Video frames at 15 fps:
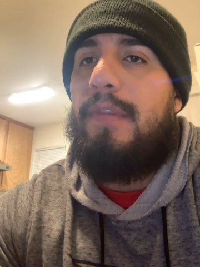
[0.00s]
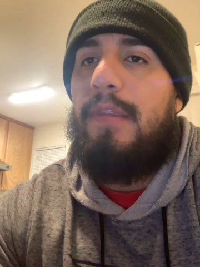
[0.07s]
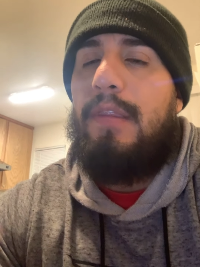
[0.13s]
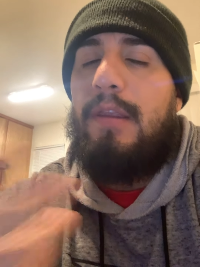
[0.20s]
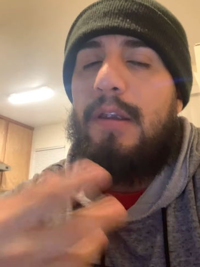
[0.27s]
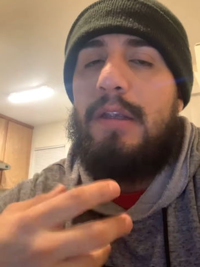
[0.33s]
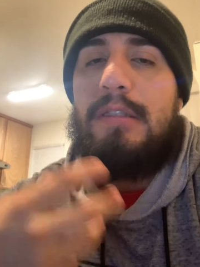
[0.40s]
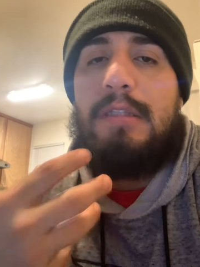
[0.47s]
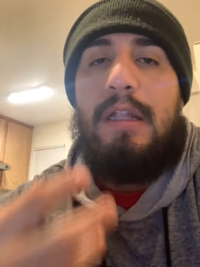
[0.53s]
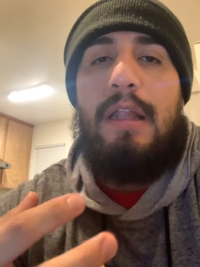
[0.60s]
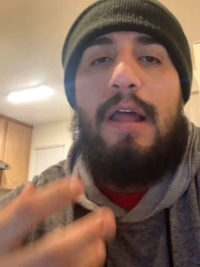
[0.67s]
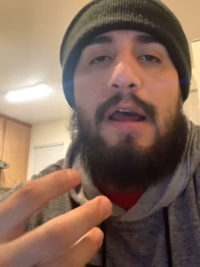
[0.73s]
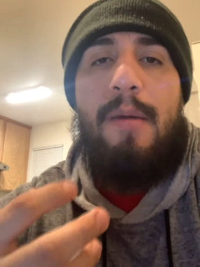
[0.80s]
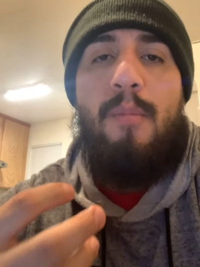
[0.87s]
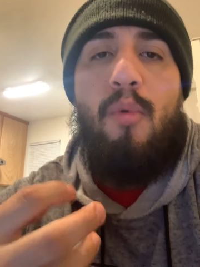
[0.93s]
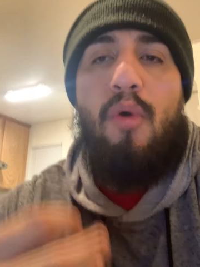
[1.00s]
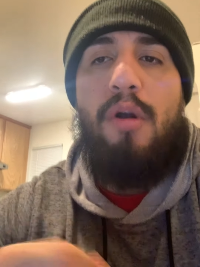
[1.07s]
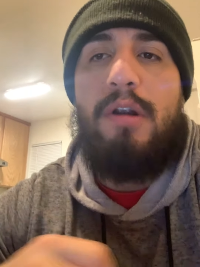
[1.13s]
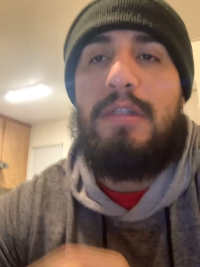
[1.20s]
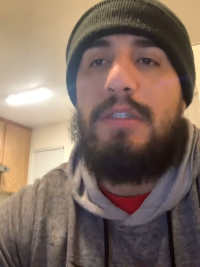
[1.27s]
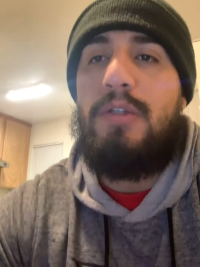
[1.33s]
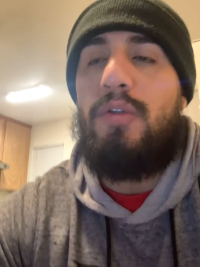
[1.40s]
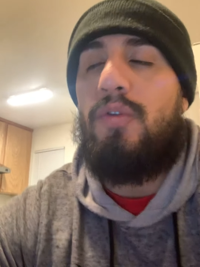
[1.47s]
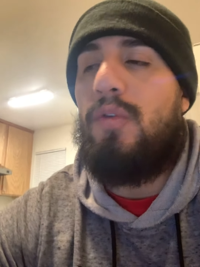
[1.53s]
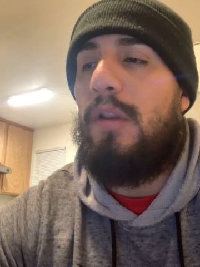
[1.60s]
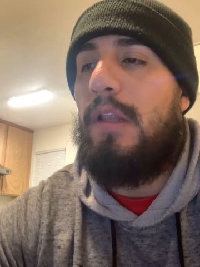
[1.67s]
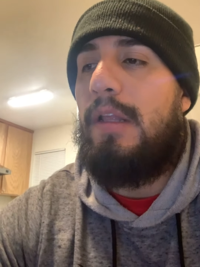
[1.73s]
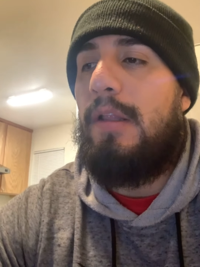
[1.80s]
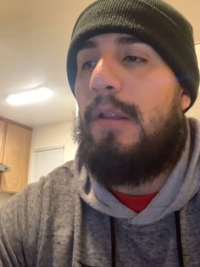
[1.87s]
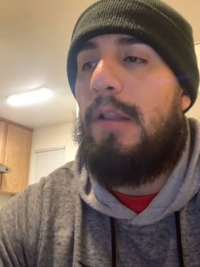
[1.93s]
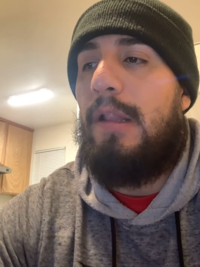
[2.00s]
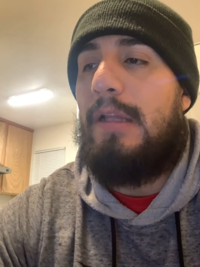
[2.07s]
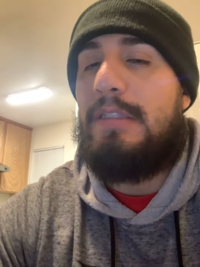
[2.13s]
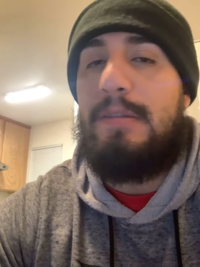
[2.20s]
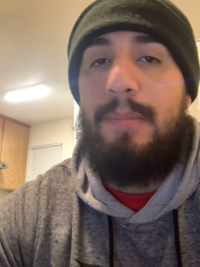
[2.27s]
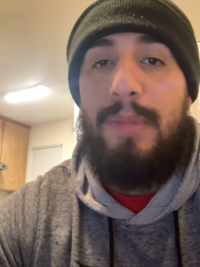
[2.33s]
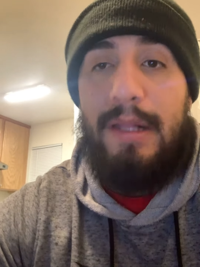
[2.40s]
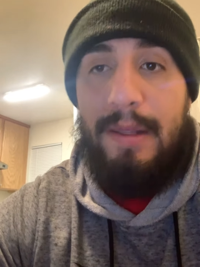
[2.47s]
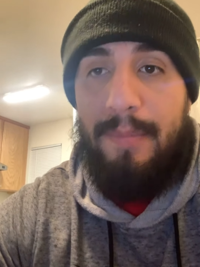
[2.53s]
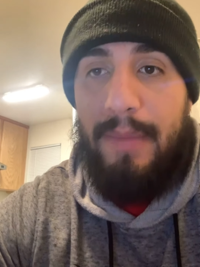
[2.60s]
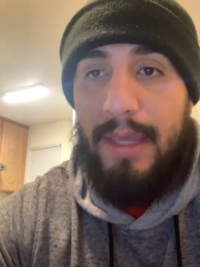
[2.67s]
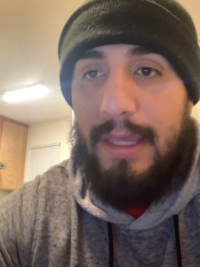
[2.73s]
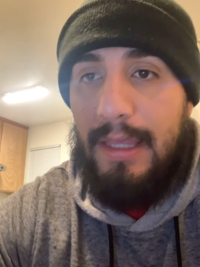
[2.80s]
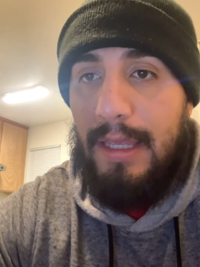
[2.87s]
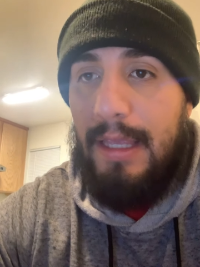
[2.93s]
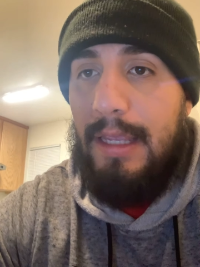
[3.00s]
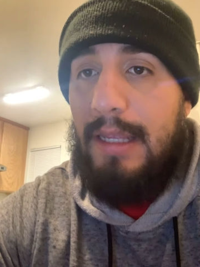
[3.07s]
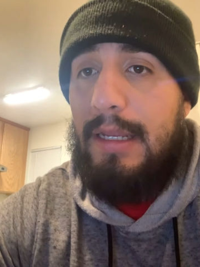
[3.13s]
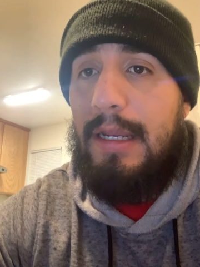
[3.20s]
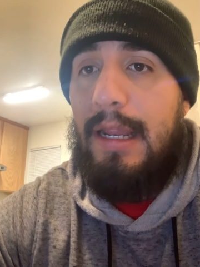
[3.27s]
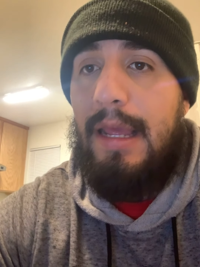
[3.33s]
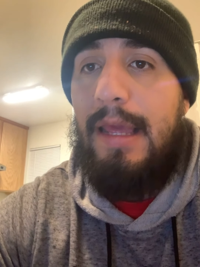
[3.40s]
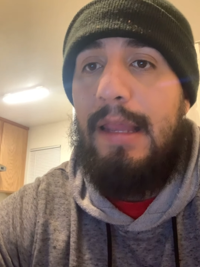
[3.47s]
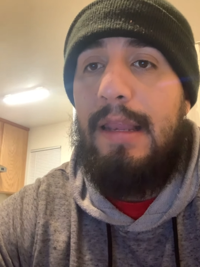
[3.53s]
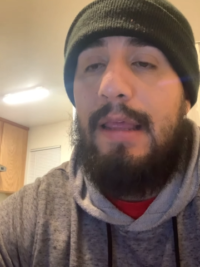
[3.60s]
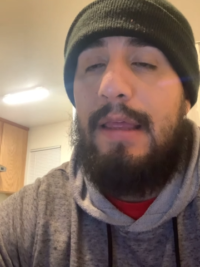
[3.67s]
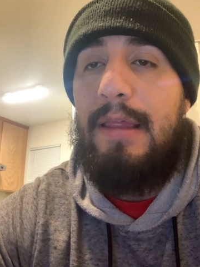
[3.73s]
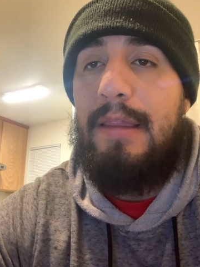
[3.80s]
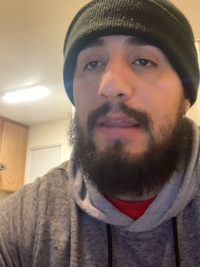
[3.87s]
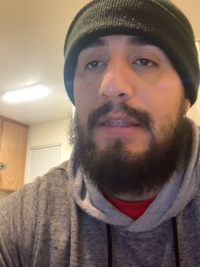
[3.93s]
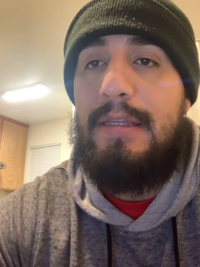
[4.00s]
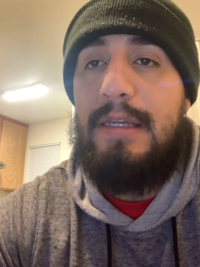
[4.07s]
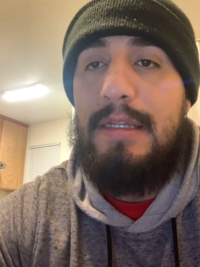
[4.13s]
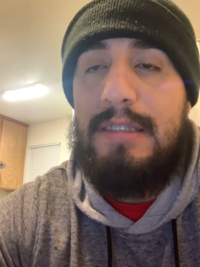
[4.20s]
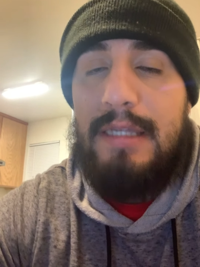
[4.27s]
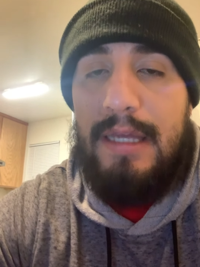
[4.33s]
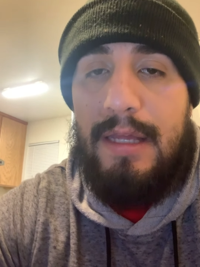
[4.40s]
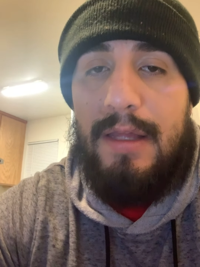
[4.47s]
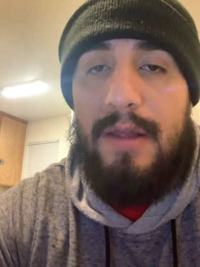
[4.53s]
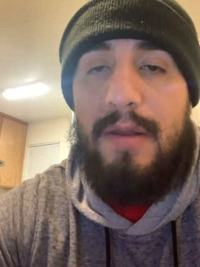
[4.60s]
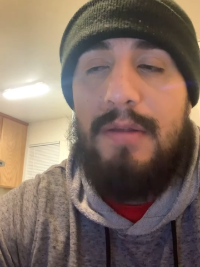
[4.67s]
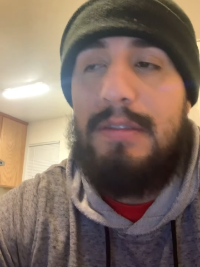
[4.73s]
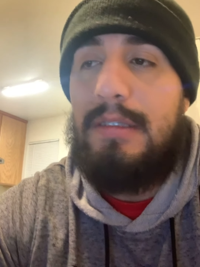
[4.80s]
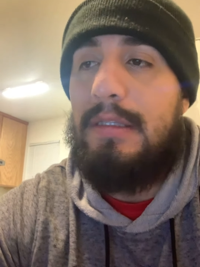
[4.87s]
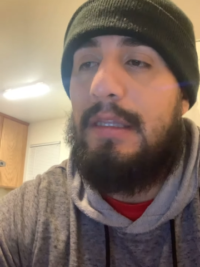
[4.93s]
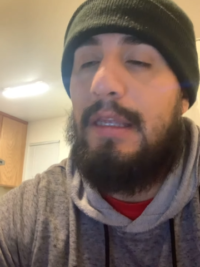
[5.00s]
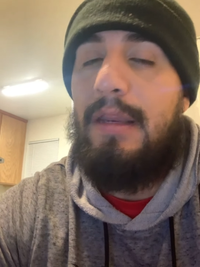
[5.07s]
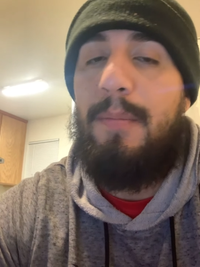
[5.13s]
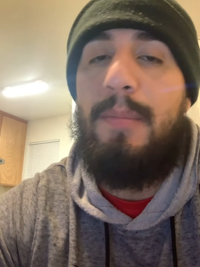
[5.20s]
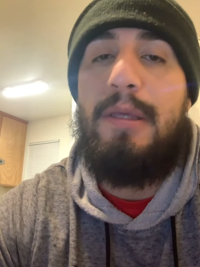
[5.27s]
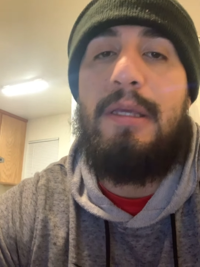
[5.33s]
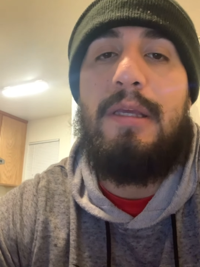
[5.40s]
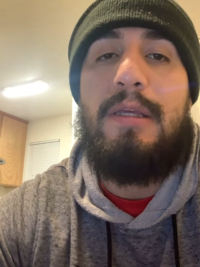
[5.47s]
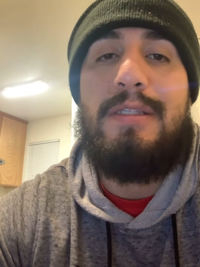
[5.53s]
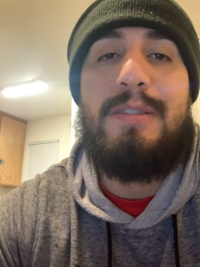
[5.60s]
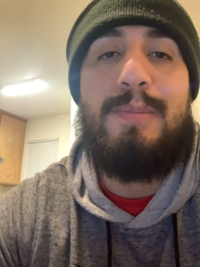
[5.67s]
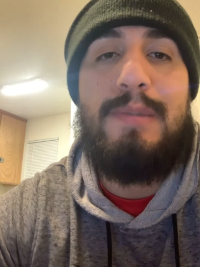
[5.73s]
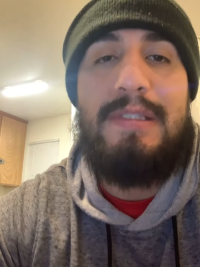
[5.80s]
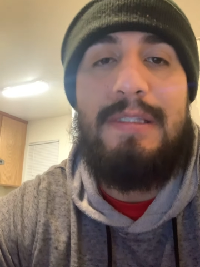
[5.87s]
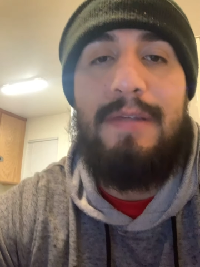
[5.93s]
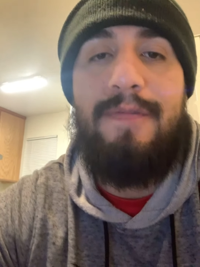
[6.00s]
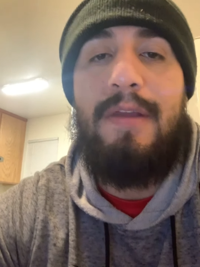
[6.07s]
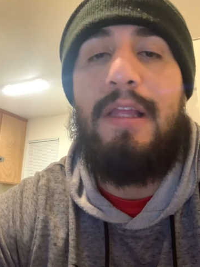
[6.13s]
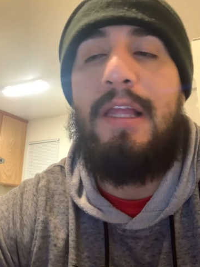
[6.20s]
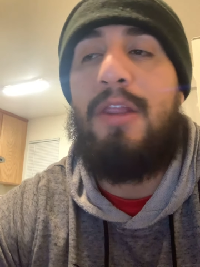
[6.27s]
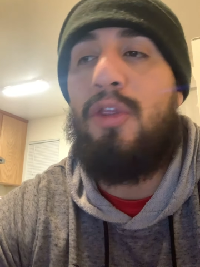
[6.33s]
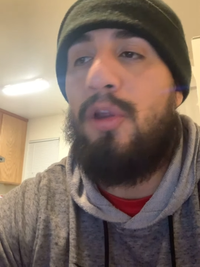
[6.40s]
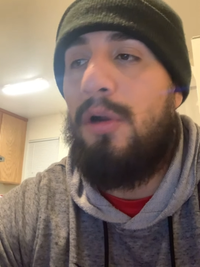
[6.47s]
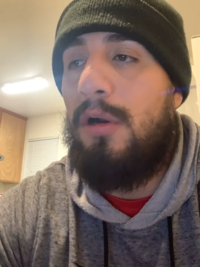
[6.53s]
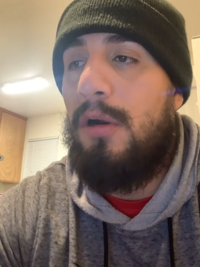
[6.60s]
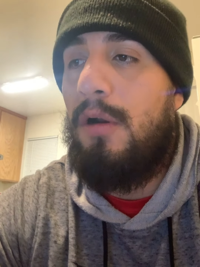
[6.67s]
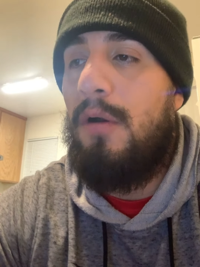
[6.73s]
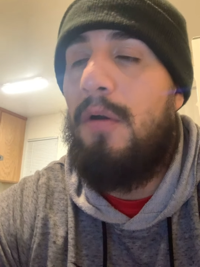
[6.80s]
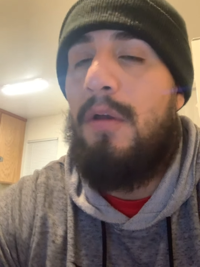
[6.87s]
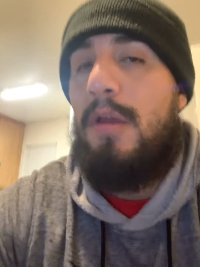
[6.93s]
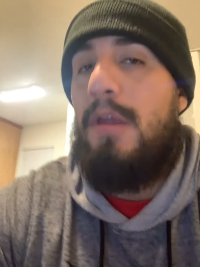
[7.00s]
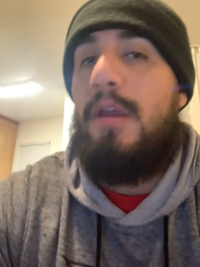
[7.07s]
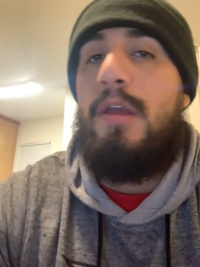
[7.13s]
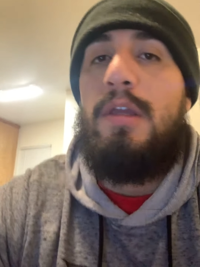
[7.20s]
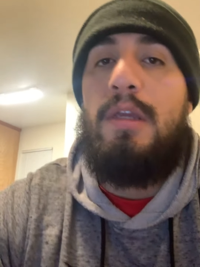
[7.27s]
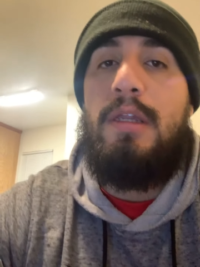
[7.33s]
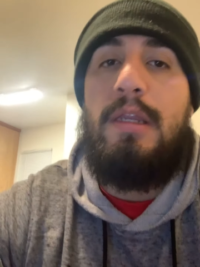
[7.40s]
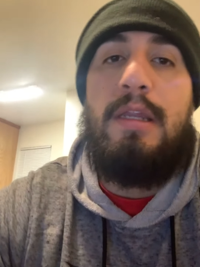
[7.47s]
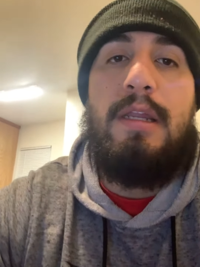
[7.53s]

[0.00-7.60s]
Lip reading: there is a lot more to lesson plan making, and the details need to be specific and thorough. You need